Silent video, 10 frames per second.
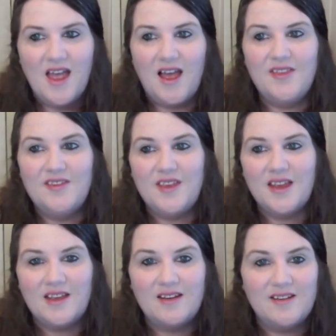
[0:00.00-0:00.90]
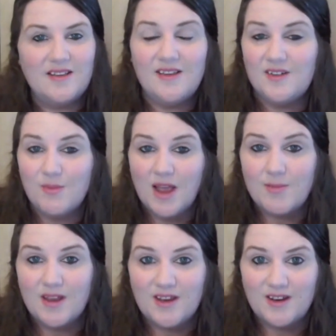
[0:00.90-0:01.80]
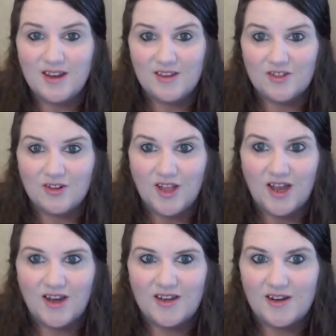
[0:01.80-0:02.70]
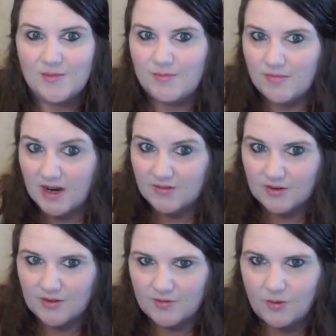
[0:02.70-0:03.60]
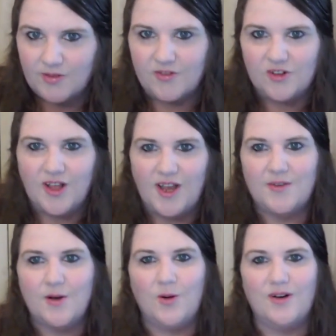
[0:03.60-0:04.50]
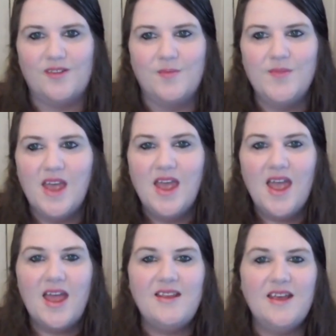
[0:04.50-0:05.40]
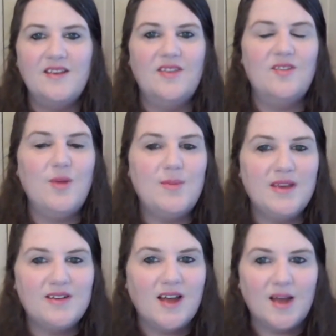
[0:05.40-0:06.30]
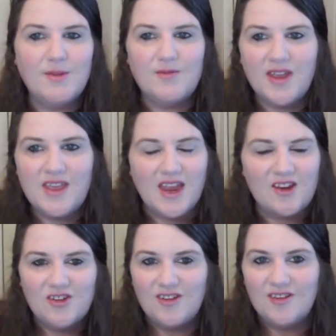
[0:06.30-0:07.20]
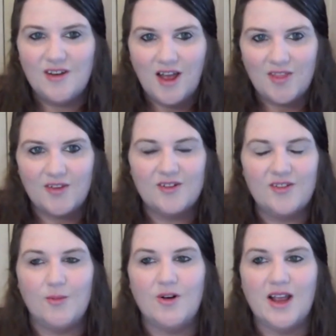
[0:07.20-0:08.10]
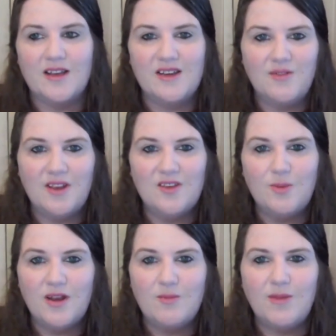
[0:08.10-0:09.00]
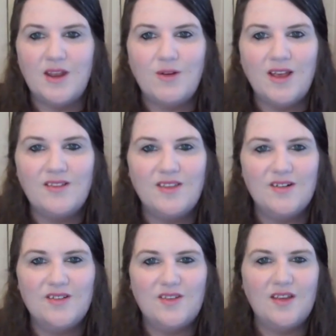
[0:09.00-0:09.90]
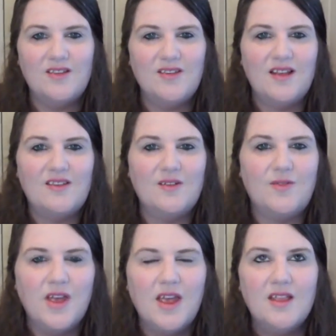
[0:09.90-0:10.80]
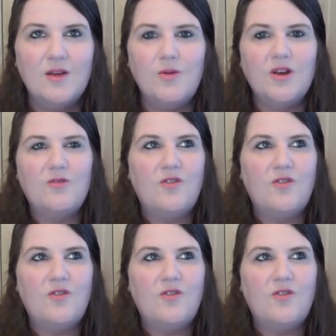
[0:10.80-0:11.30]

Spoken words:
The second, at least in my opinion, is July, you know, after the 4th of July, of course. And yes, this may be a time of vacations and other summer activities, but in many ways, there's a sense of that we are